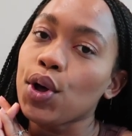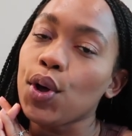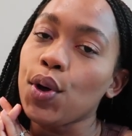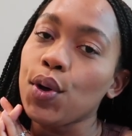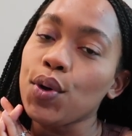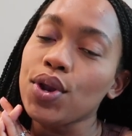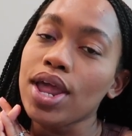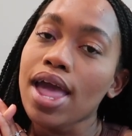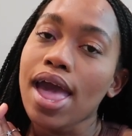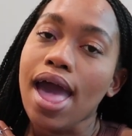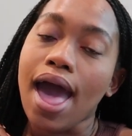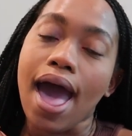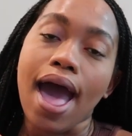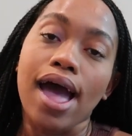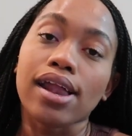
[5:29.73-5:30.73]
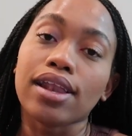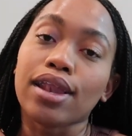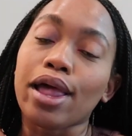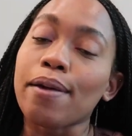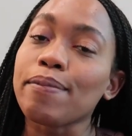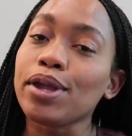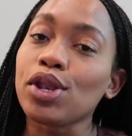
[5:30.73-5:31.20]
code and
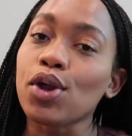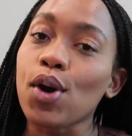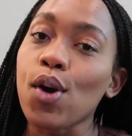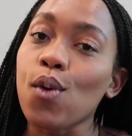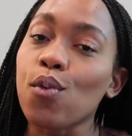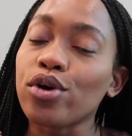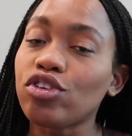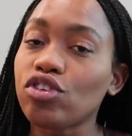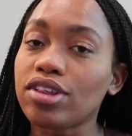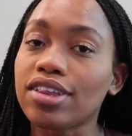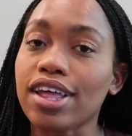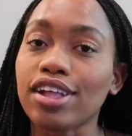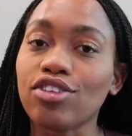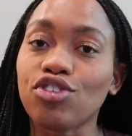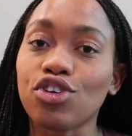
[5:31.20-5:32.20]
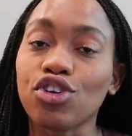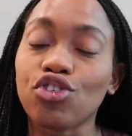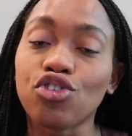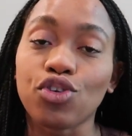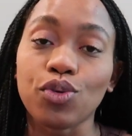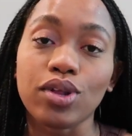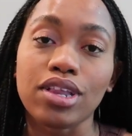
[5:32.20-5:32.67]
let me know which scent you're
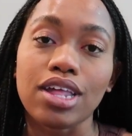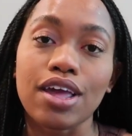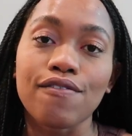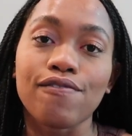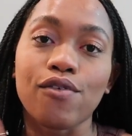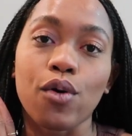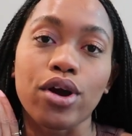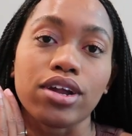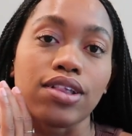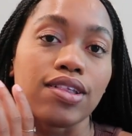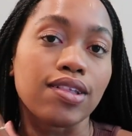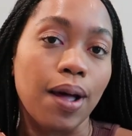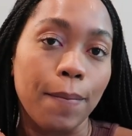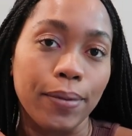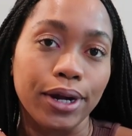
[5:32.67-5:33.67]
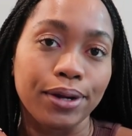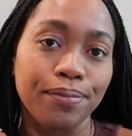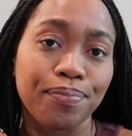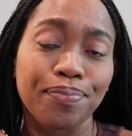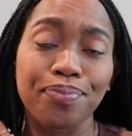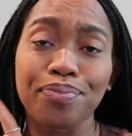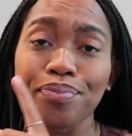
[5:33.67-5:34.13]
choosing for summer
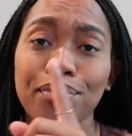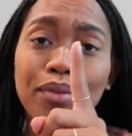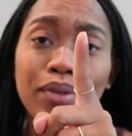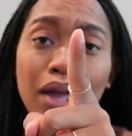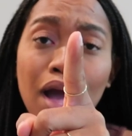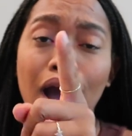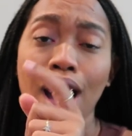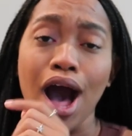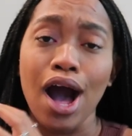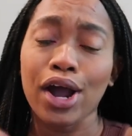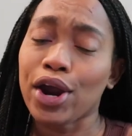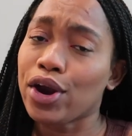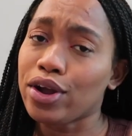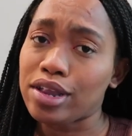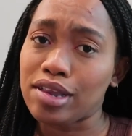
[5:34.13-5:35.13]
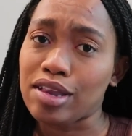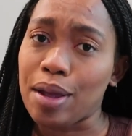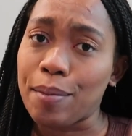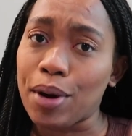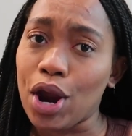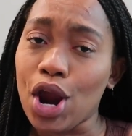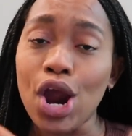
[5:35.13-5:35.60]
hot girl
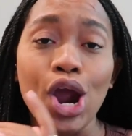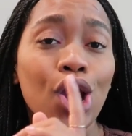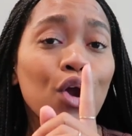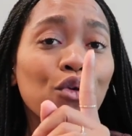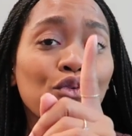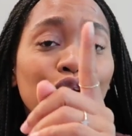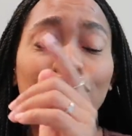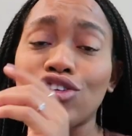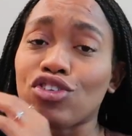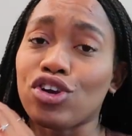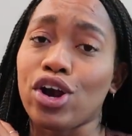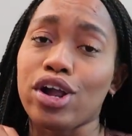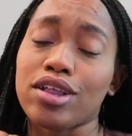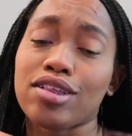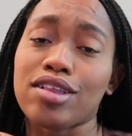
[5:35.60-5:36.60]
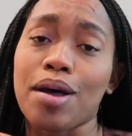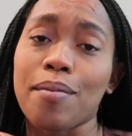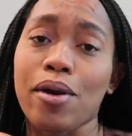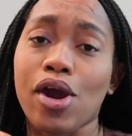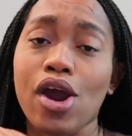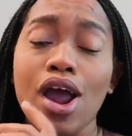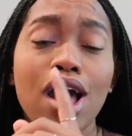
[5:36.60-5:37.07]
summer, rich girl
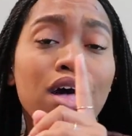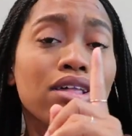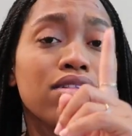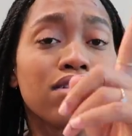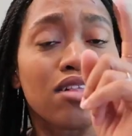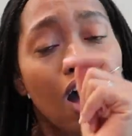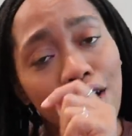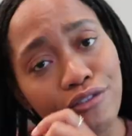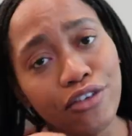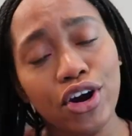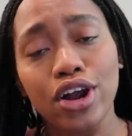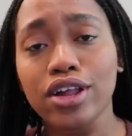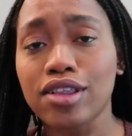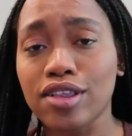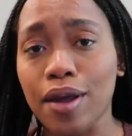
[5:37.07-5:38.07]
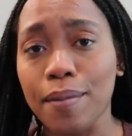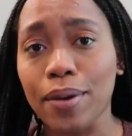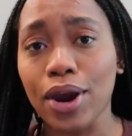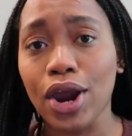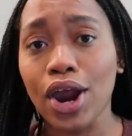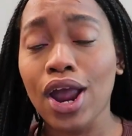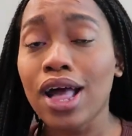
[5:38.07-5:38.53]
summer, soft girl
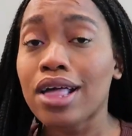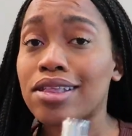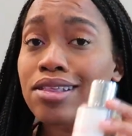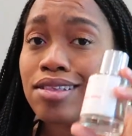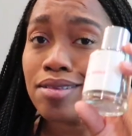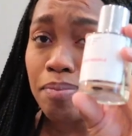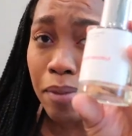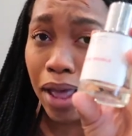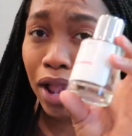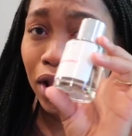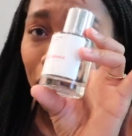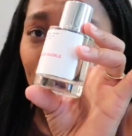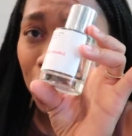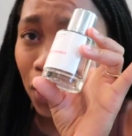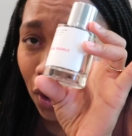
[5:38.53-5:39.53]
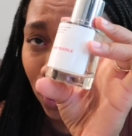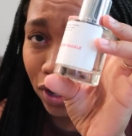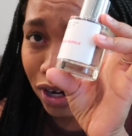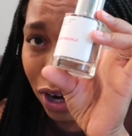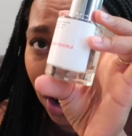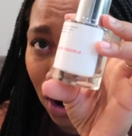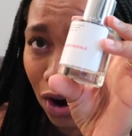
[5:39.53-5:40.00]
summer, smell
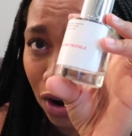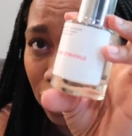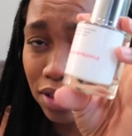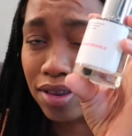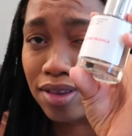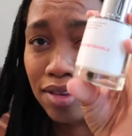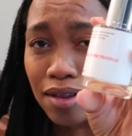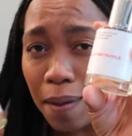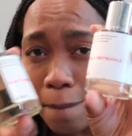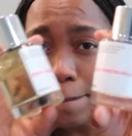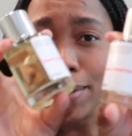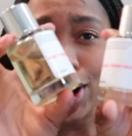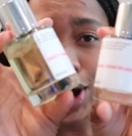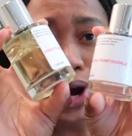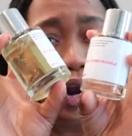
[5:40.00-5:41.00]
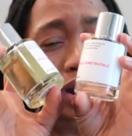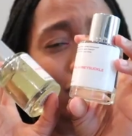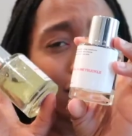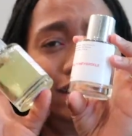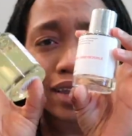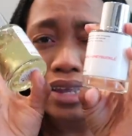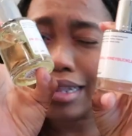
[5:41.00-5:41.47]
good girl summer,
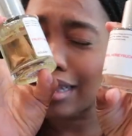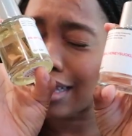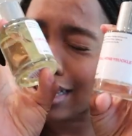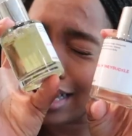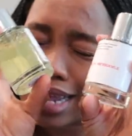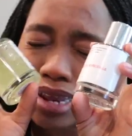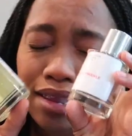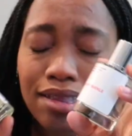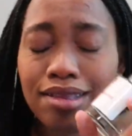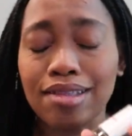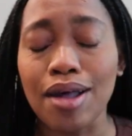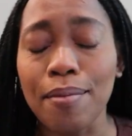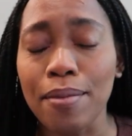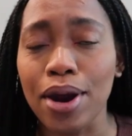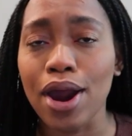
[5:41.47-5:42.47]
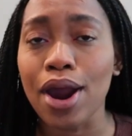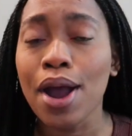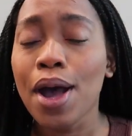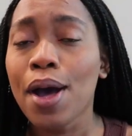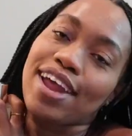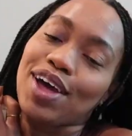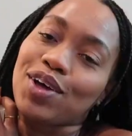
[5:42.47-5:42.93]
clean skin summer.
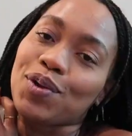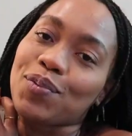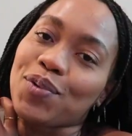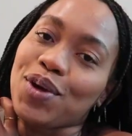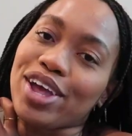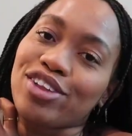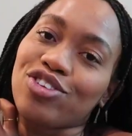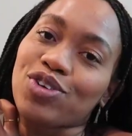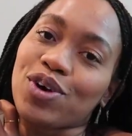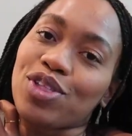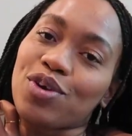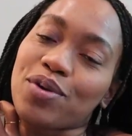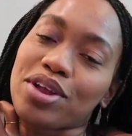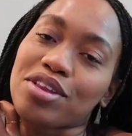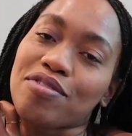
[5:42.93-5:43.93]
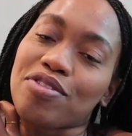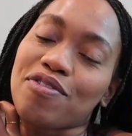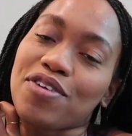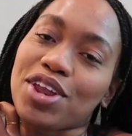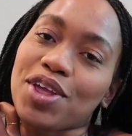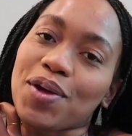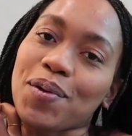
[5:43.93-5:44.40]
I hope you enjoy the rest of the
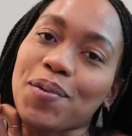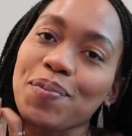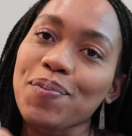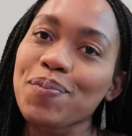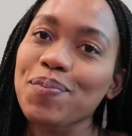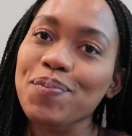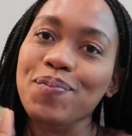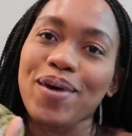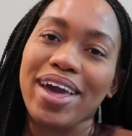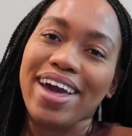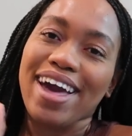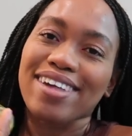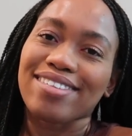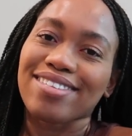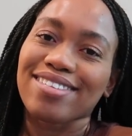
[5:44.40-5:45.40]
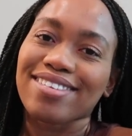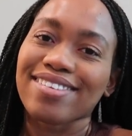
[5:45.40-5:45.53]
video. Bye guys.